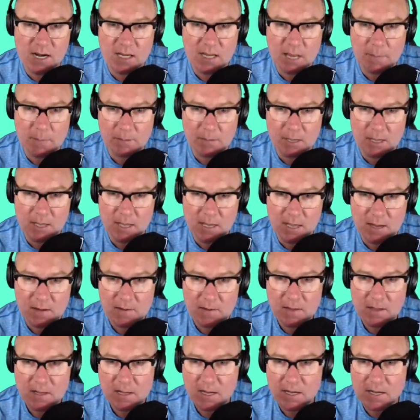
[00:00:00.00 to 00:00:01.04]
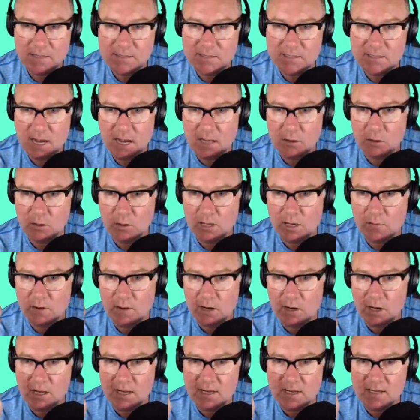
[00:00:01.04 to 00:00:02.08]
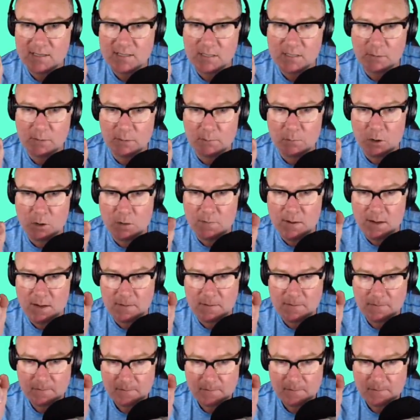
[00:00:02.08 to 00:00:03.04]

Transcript: up here and start looking around. I hear someone moving.